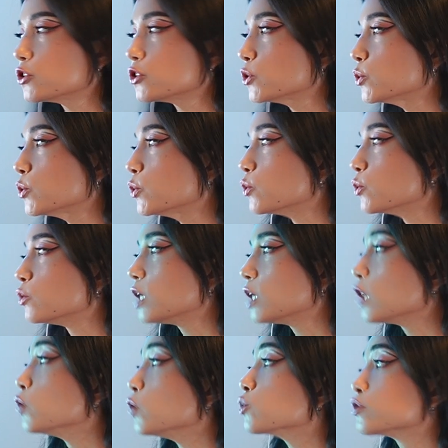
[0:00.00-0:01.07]
to the
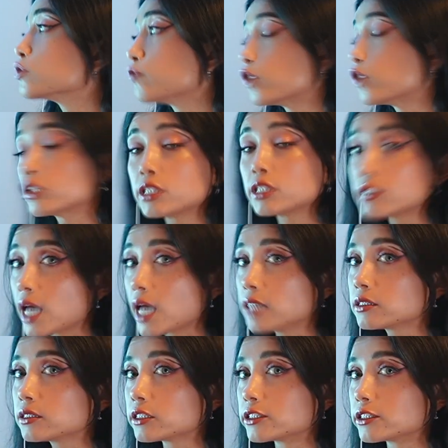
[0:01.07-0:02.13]
looks for the
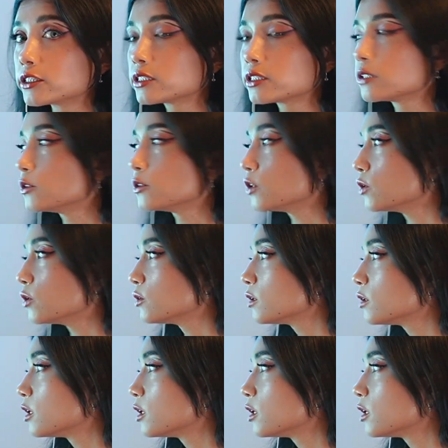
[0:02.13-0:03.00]
dancers, you know?